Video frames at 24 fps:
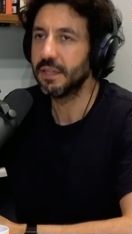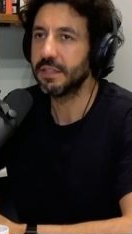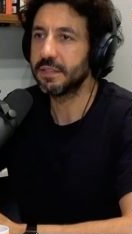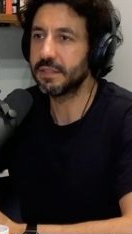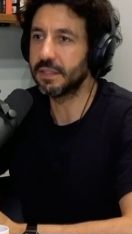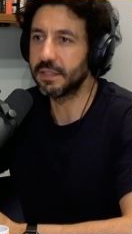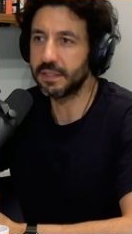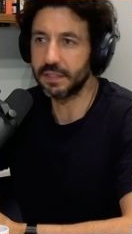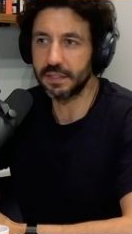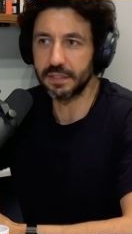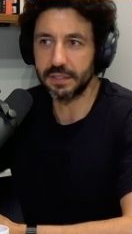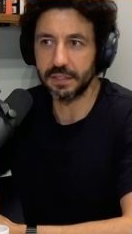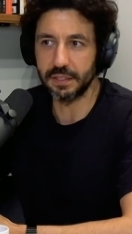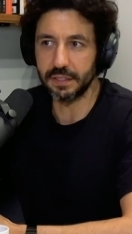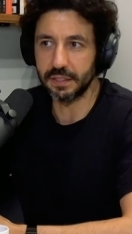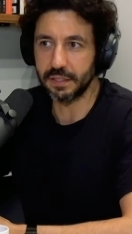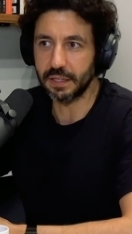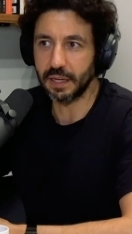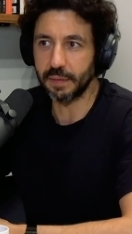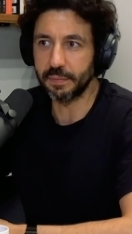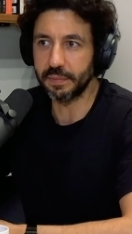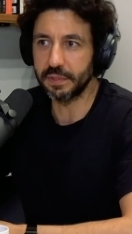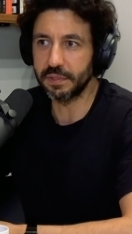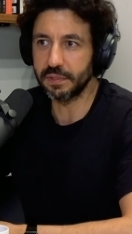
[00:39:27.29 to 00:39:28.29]
to, than
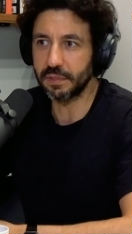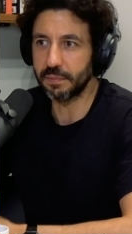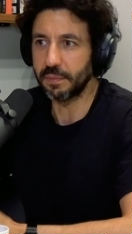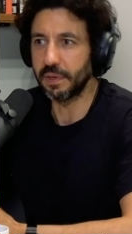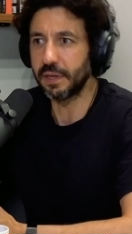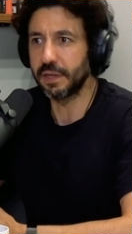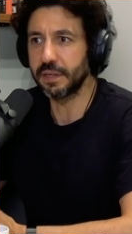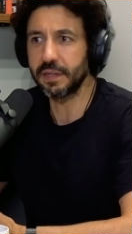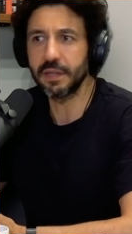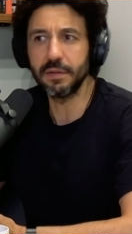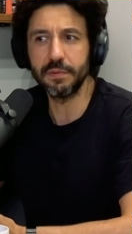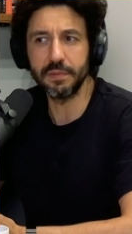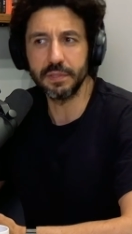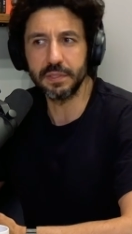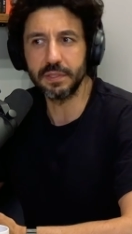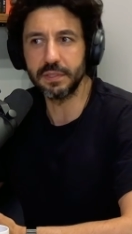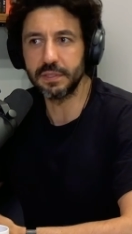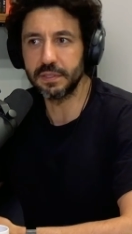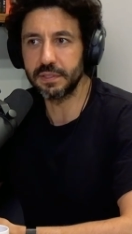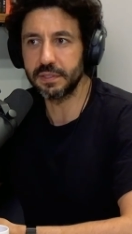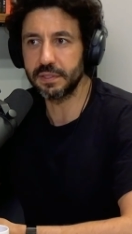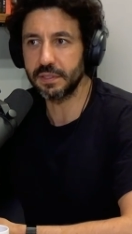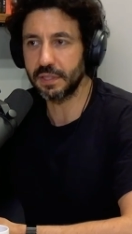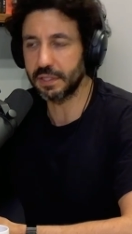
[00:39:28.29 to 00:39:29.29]
coming to America, which
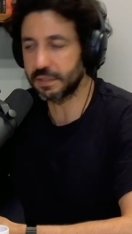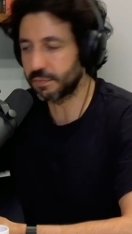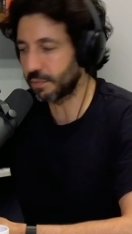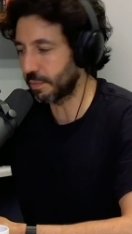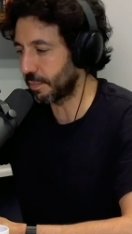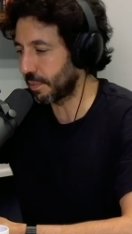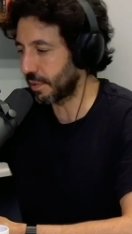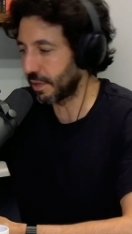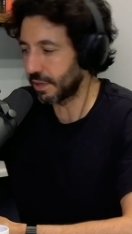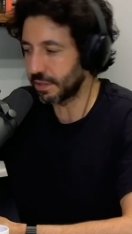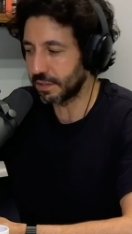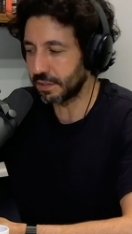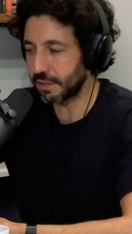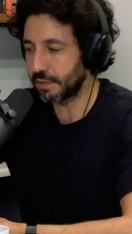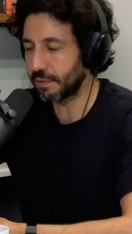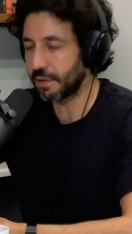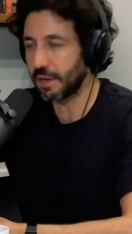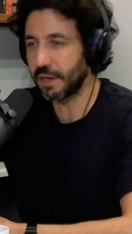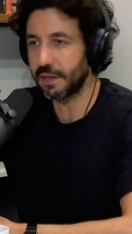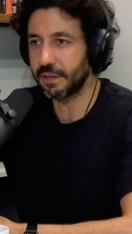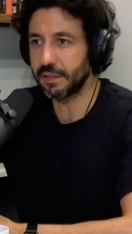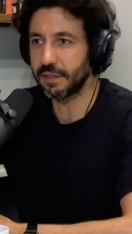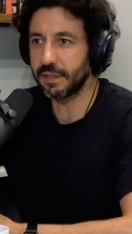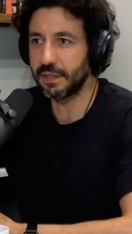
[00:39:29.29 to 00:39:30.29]
is because we're part of the
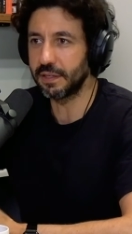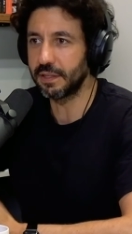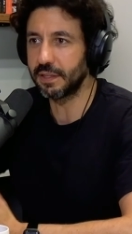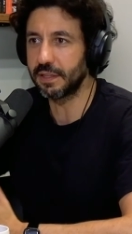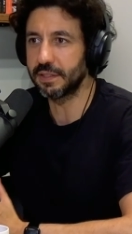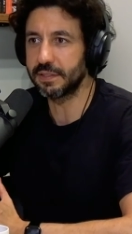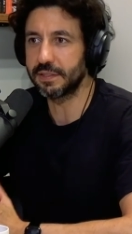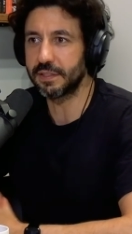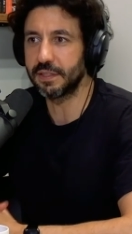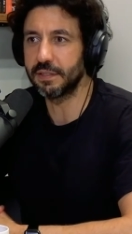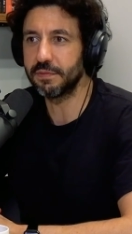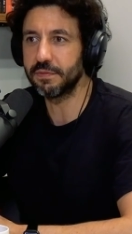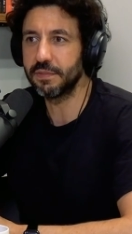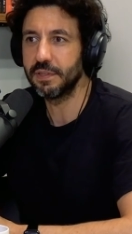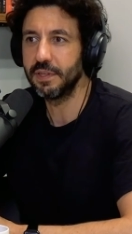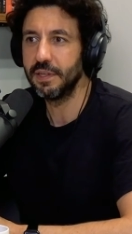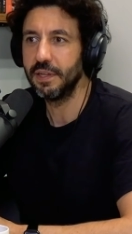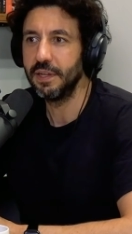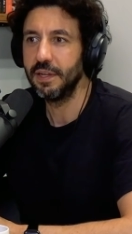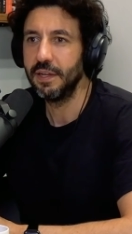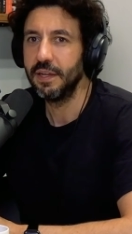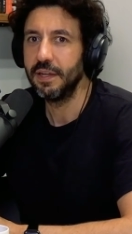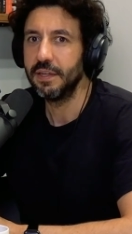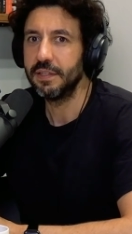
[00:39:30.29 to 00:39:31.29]
crown and all that stuff.
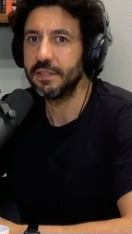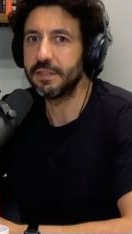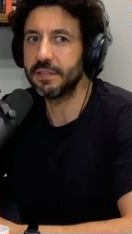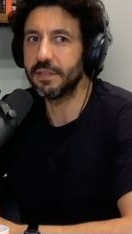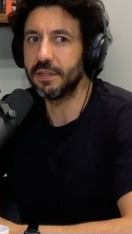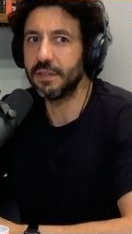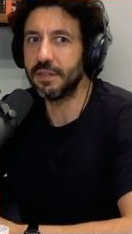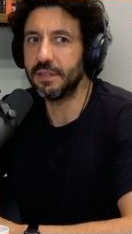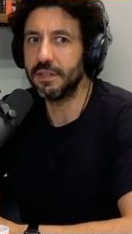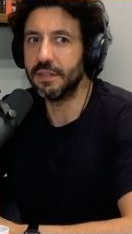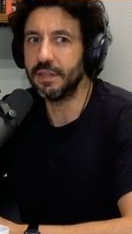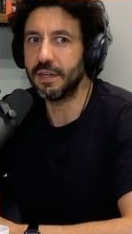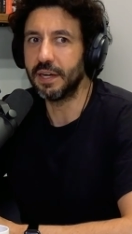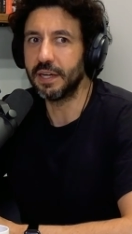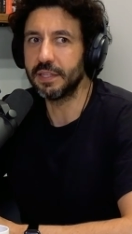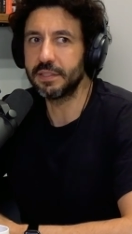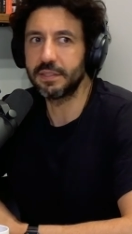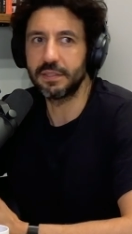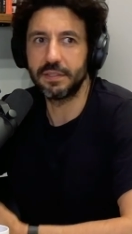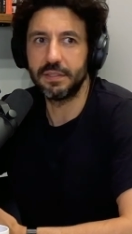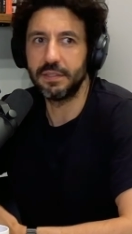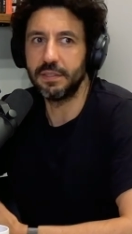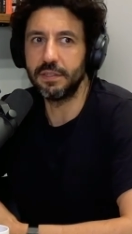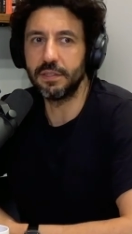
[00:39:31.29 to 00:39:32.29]
Yeah, yeah. So I,
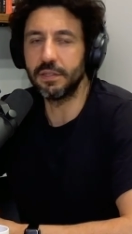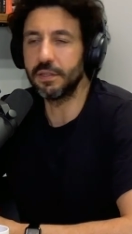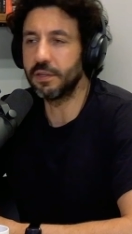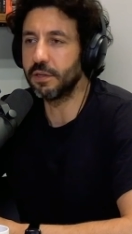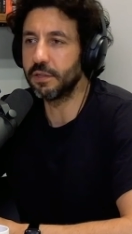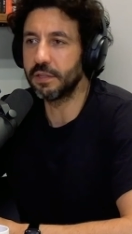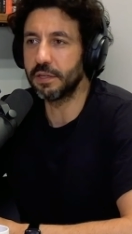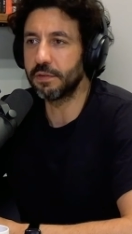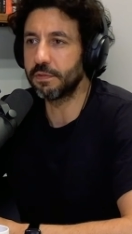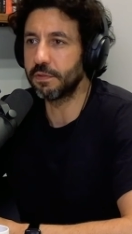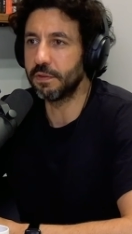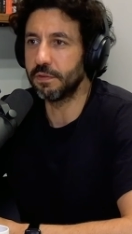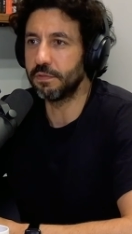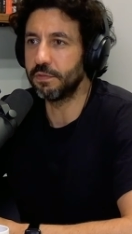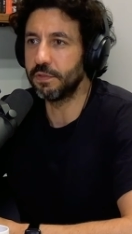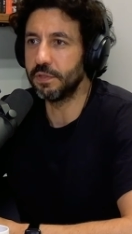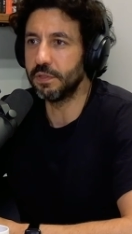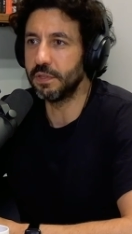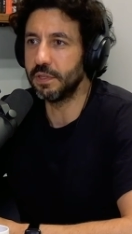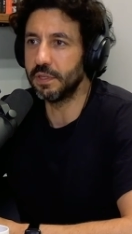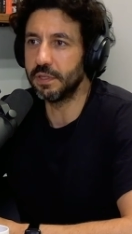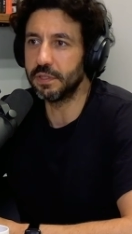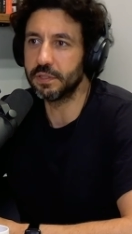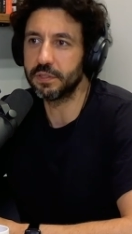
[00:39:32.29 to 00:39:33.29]
you could go there for a
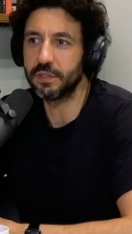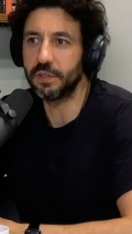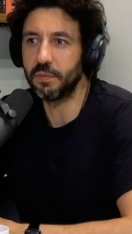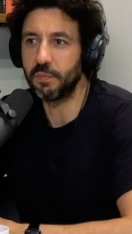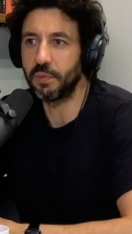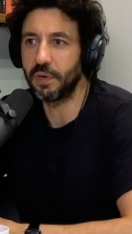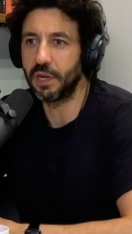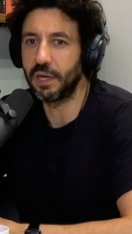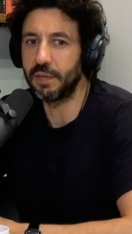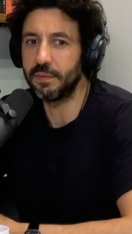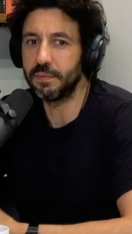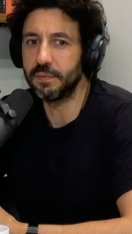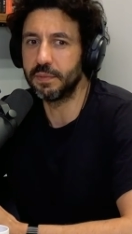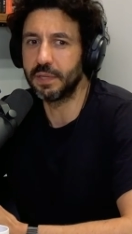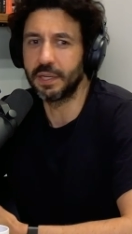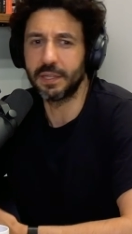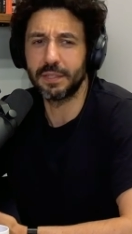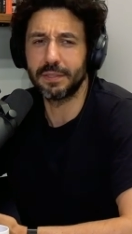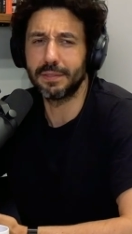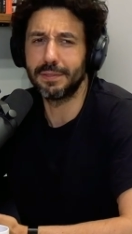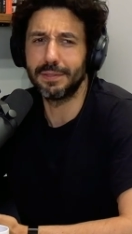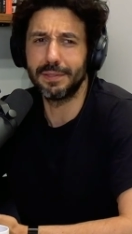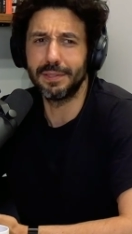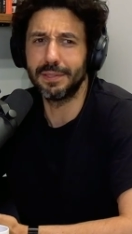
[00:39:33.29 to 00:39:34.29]
few years, no problem. And I
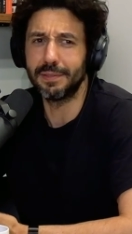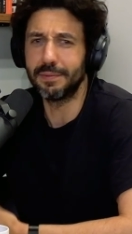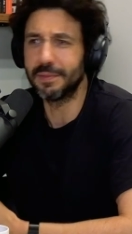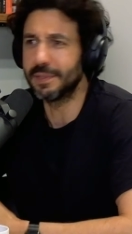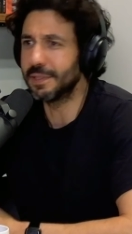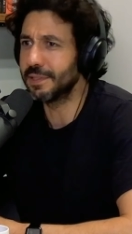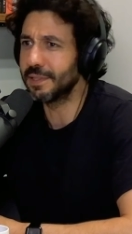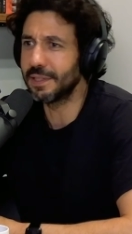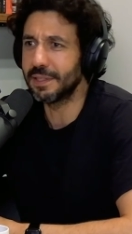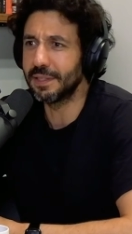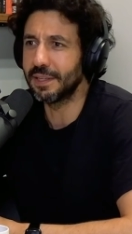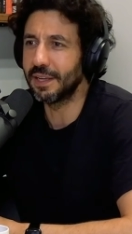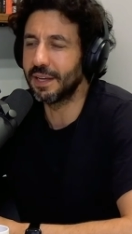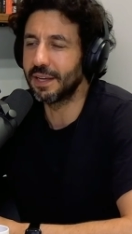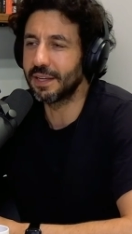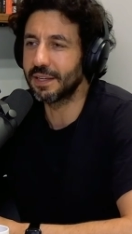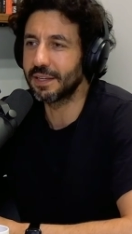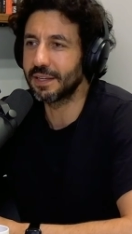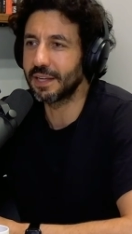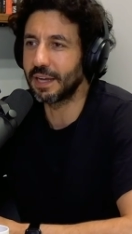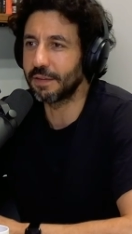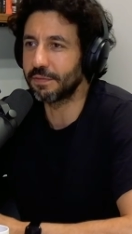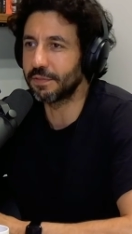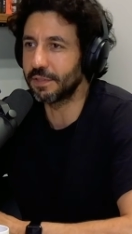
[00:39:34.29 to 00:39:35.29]
totally would have done that.
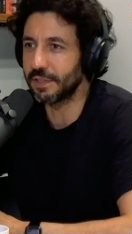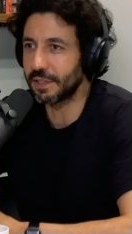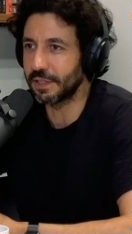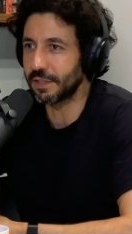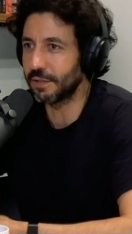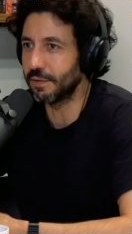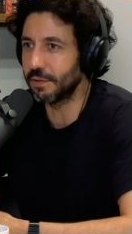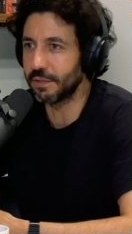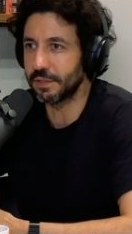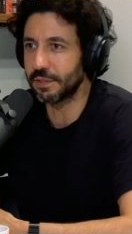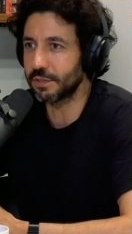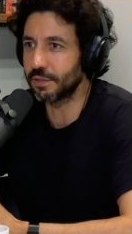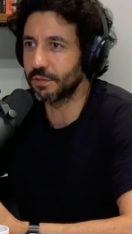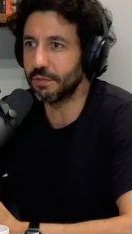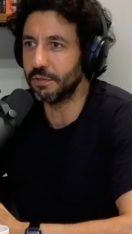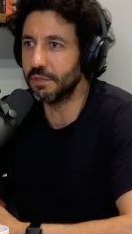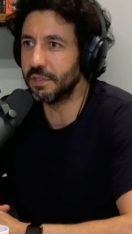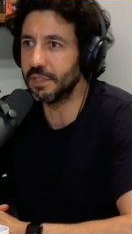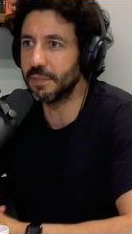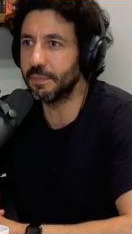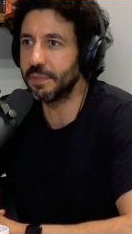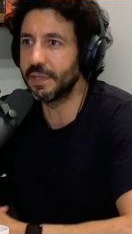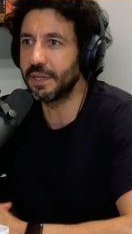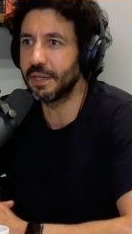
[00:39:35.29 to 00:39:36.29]
After like going to
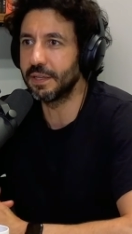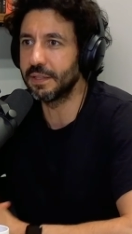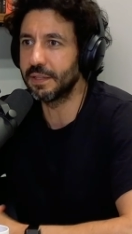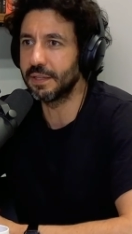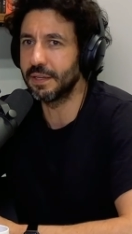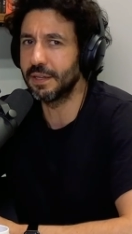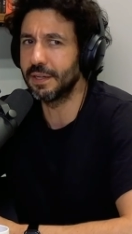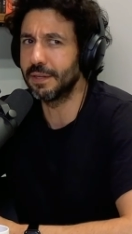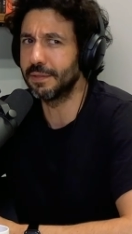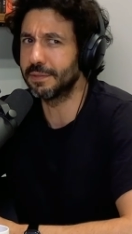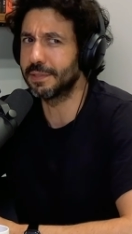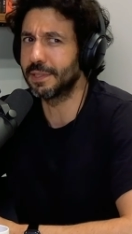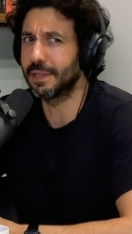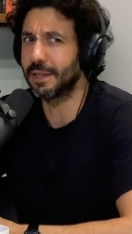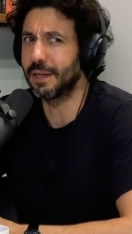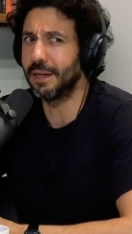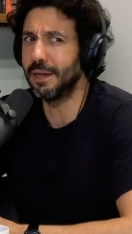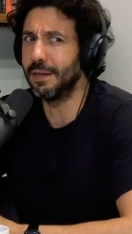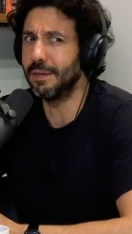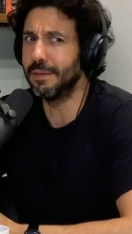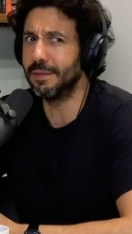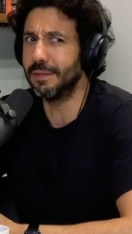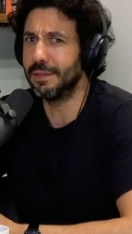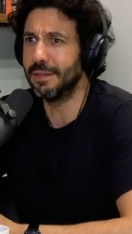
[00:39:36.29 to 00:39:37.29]
school a bit out there, I was like,
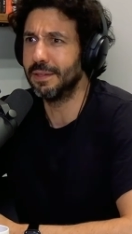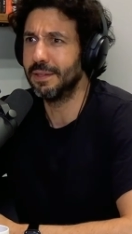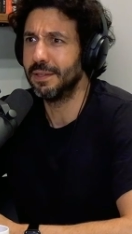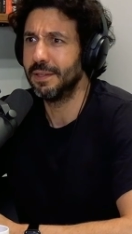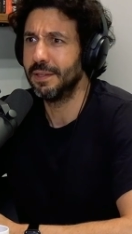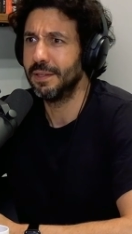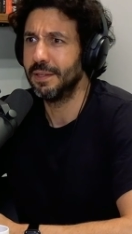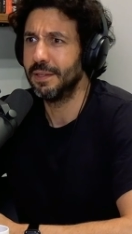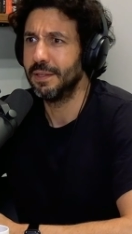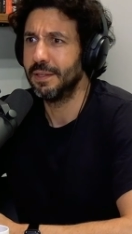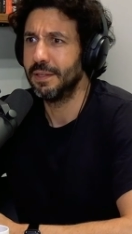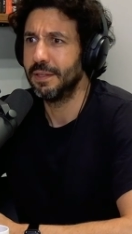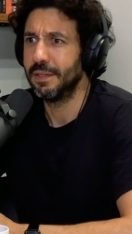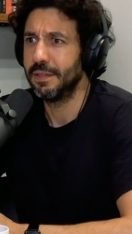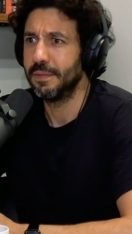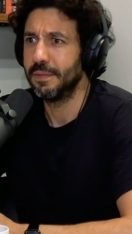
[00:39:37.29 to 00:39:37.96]
So oh. you've never been?